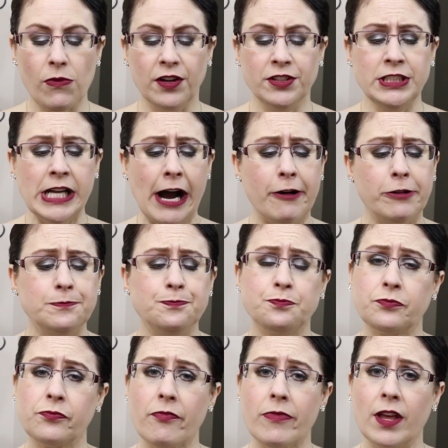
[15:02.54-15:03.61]
Now,
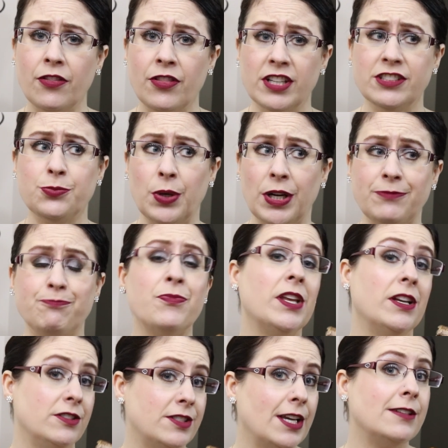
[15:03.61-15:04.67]
This one
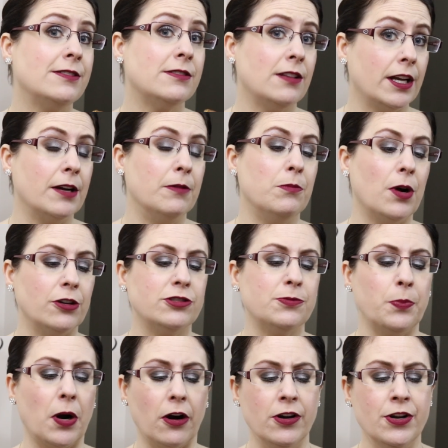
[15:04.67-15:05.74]
tastes like a Mars
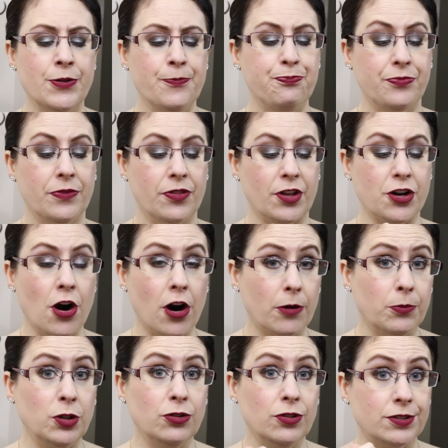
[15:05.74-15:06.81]
bar. The
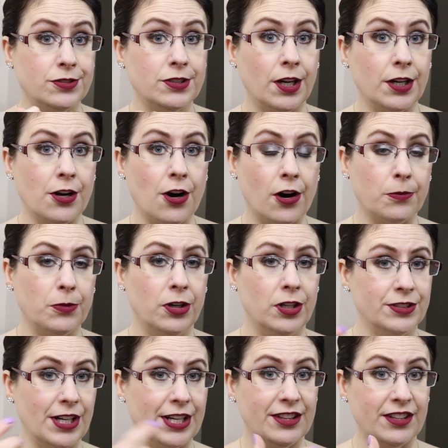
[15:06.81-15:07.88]
caramel looks like caramel,
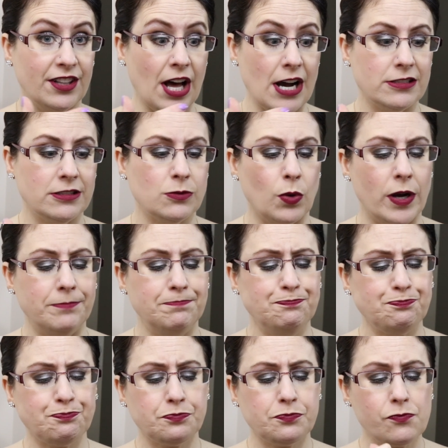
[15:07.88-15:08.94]
unlike the last
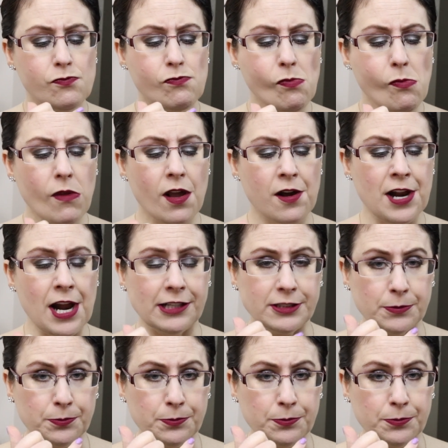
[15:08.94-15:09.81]
one. It has a